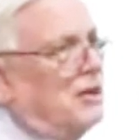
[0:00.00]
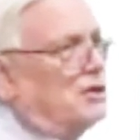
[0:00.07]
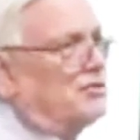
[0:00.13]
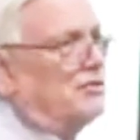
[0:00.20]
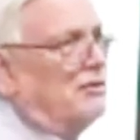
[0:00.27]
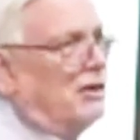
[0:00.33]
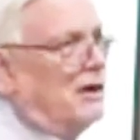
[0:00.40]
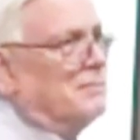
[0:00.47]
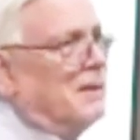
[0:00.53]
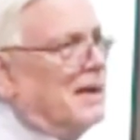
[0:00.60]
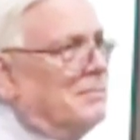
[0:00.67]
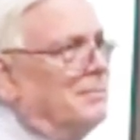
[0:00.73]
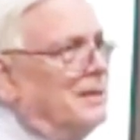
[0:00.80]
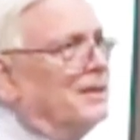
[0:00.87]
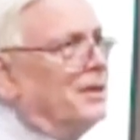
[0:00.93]
country run
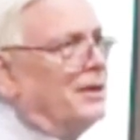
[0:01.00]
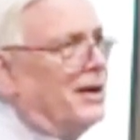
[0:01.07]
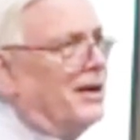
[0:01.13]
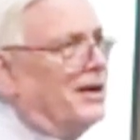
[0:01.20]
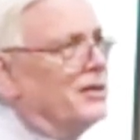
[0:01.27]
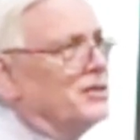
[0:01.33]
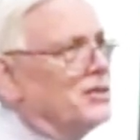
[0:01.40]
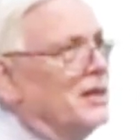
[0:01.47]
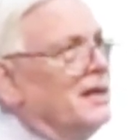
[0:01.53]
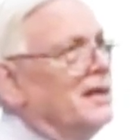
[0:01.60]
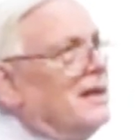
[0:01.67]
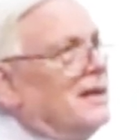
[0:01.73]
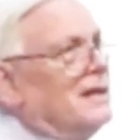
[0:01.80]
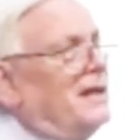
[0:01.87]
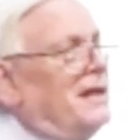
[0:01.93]
by billionaires,
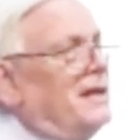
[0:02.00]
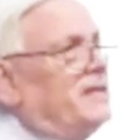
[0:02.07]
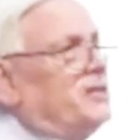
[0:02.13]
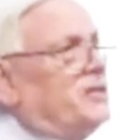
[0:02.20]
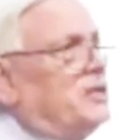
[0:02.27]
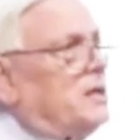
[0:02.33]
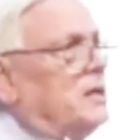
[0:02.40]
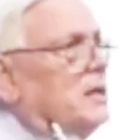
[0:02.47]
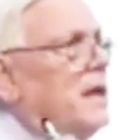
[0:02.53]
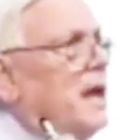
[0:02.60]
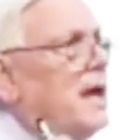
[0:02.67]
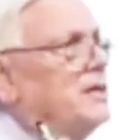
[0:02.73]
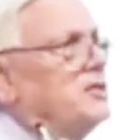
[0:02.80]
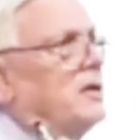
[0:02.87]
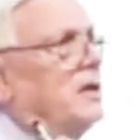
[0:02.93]
it still
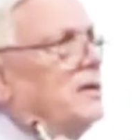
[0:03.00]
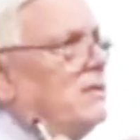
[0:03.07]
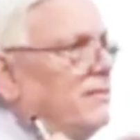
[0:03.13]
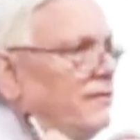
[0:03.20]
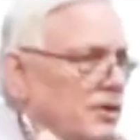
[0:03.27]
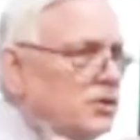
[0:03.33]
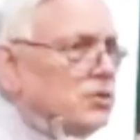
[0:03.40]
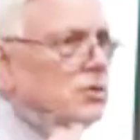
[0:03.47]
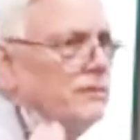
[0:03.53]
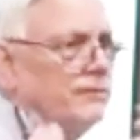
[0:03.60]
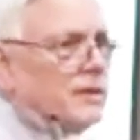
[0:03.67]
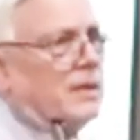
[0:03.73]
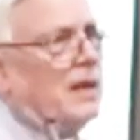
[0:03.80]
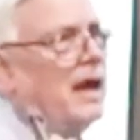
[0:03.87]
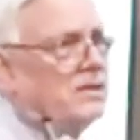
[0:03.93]
has an official
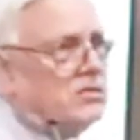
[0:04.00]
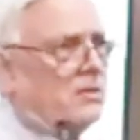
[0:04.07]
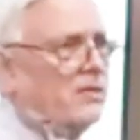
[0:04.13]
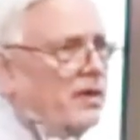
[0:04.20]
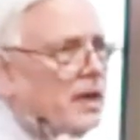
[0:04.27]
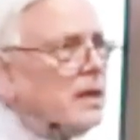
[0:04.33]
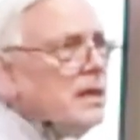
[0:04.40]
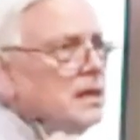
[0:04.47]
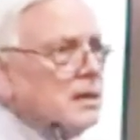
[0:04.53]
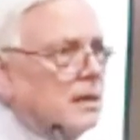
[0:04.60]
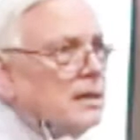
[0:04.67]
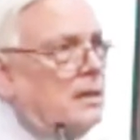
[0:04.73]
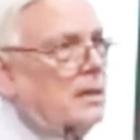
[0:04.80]
philosophy